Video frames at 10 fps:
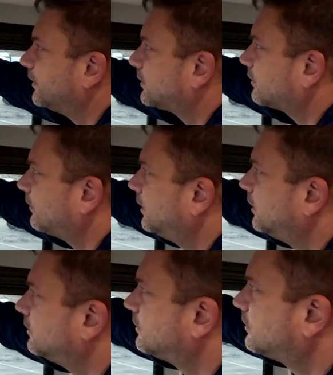the
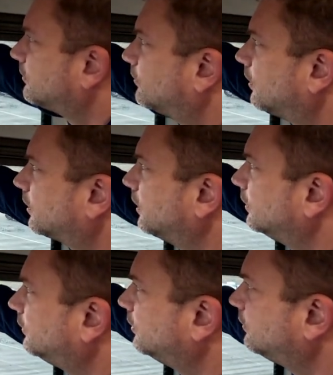screens work
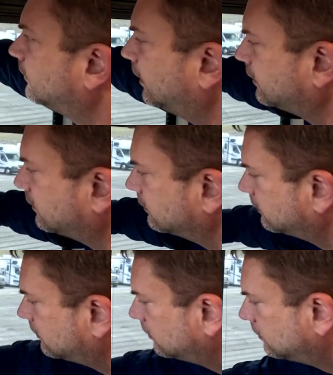in two
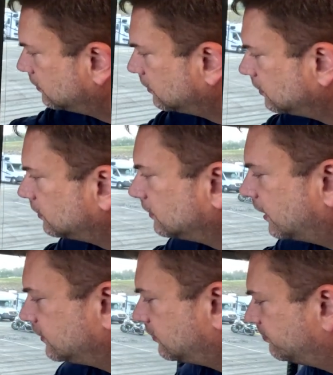directions.
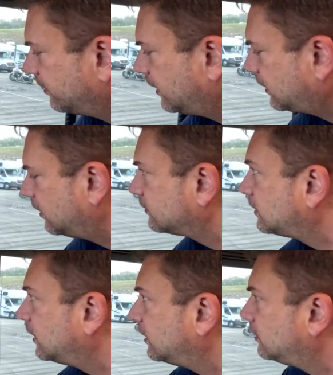That's your blackout
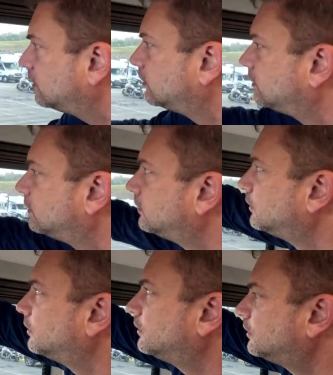shade.
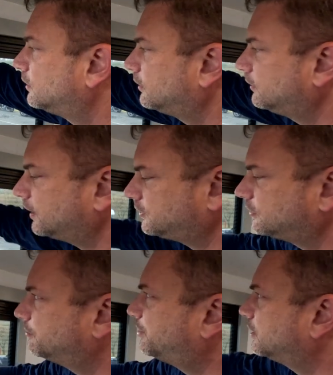That's
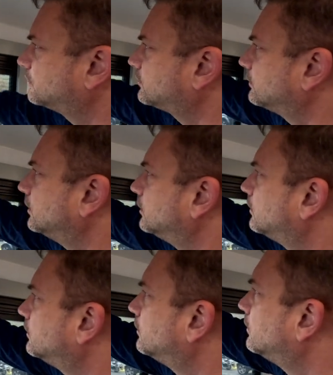your bug screen.
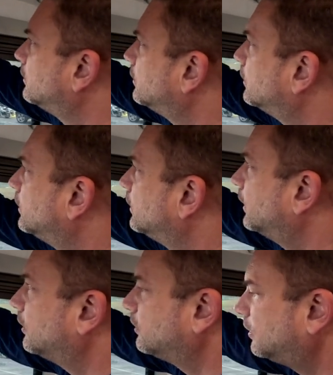
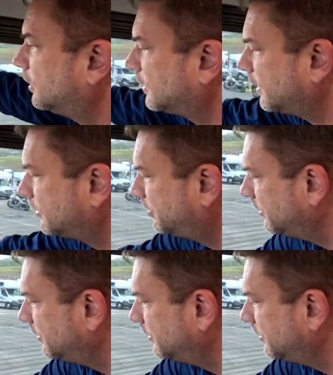Now, a lot of